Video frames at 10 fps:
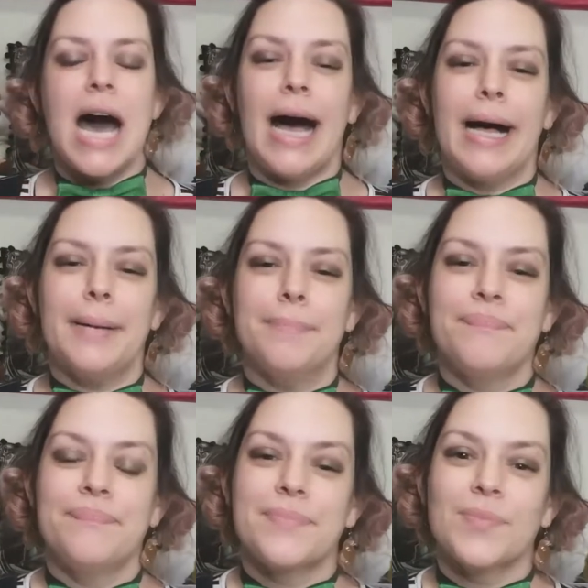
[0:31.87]

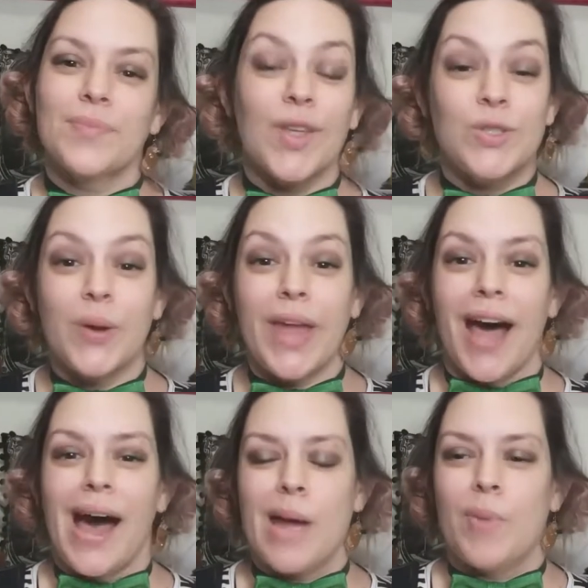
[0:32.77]
Um, so
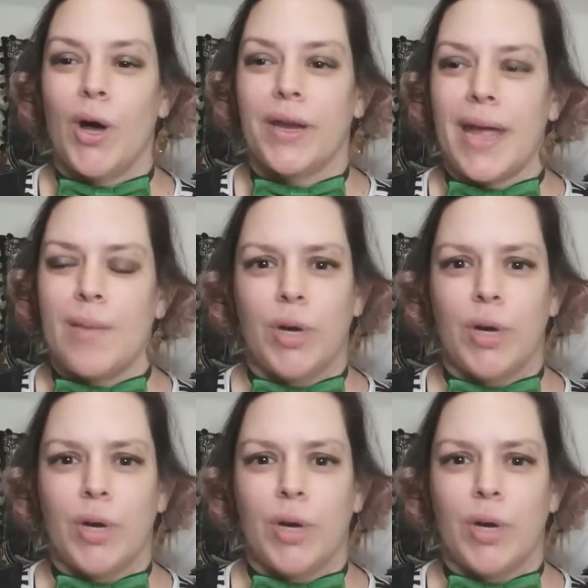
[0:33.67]
yeah, I bought a